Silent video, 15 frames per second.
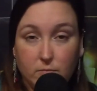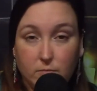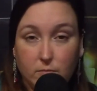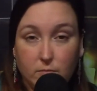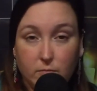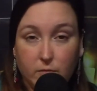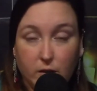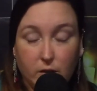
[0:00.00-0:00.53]

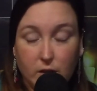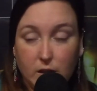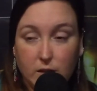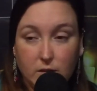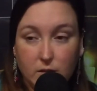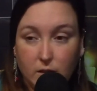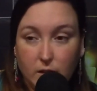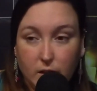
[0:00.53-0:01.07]
very
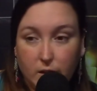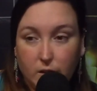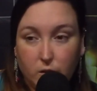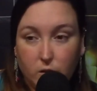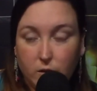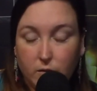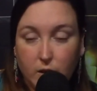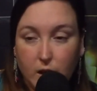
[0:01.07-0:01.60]
easy that he
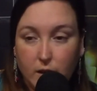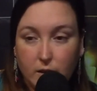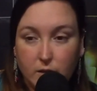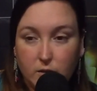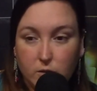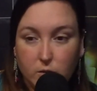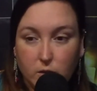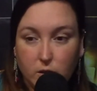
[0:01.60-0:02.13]
could have gotten
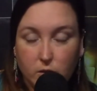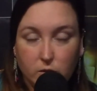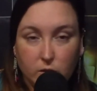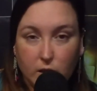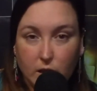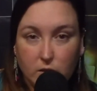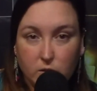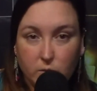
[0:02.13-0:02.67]
into an
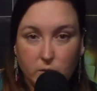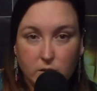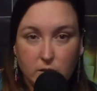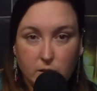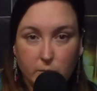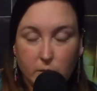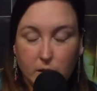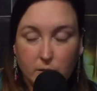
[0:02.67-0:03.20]
altercation with
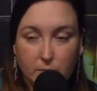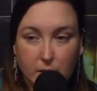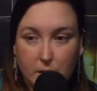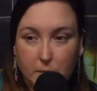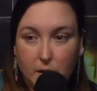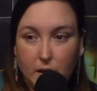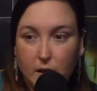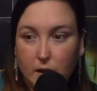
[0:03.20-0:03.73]
someone.
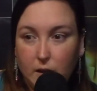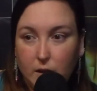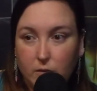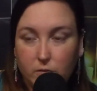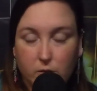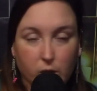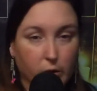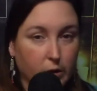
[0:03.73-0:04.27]
Maybe he
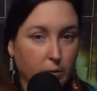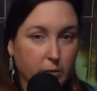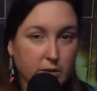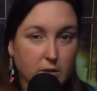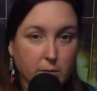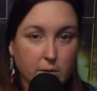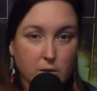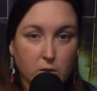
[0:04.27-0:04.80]
flirted with
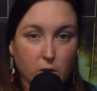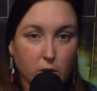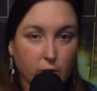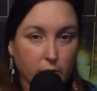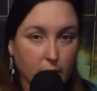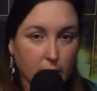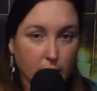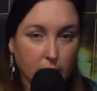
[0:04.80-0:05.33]
someone's
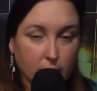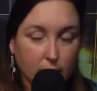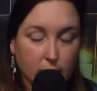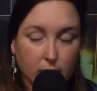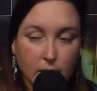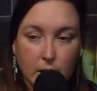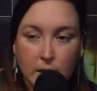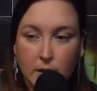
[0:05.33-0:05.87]
girlfriend.
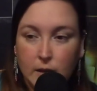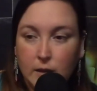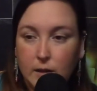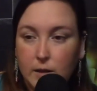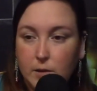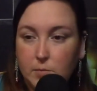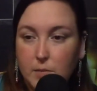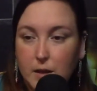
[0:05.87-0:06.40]

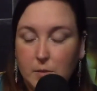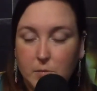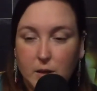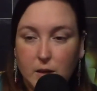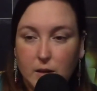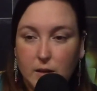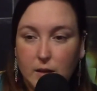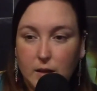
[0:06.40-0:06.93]
Maybe
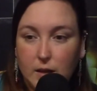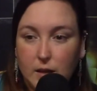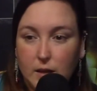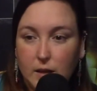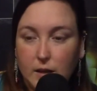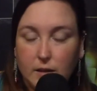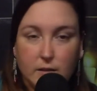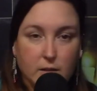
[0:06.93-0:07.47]
he
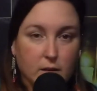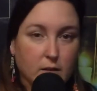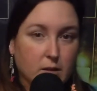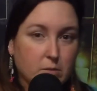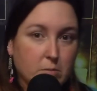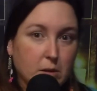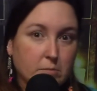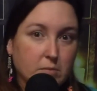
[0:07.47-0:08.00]
accidentally
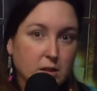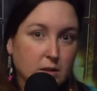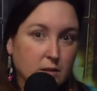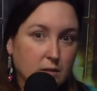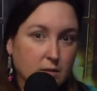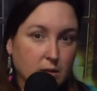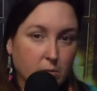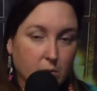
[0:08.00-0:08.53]
bumped into
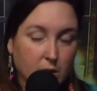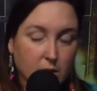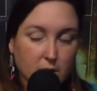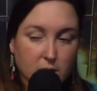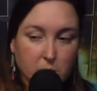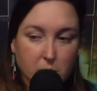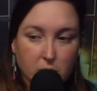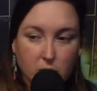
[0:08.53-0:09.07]
someone and
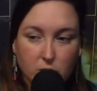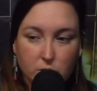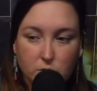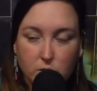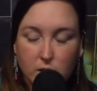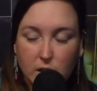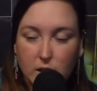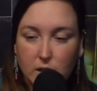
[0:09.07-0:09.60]
spilled their
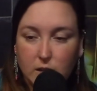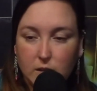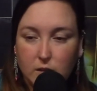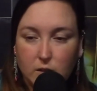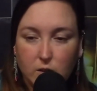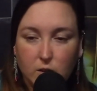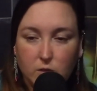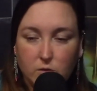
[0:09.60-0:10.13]
drink.
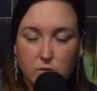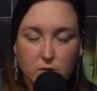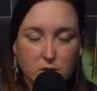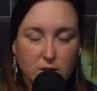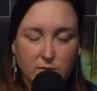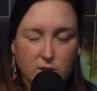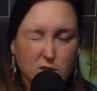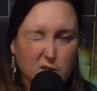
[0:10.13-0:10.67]

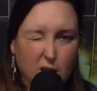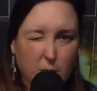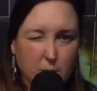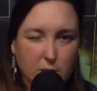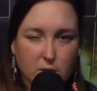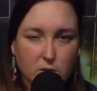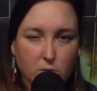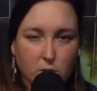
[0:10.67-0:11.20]
Stuff just
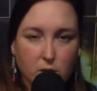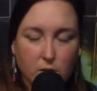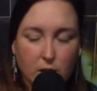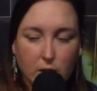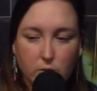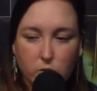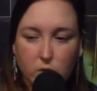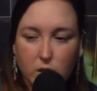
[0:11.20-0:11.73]
happens when you're
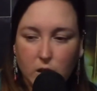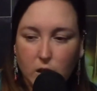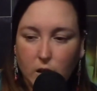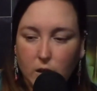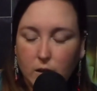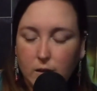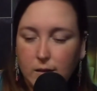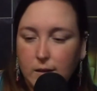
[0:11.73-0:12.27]
out drinking.
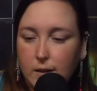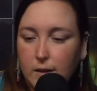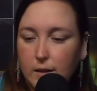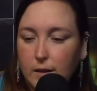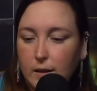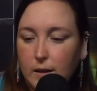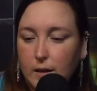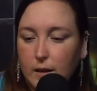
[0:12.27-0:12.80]

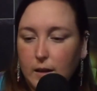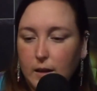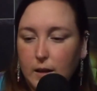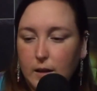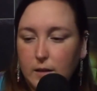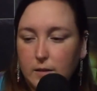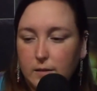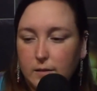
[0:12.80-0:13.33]

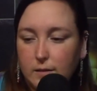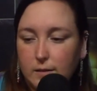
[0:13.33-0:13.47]
And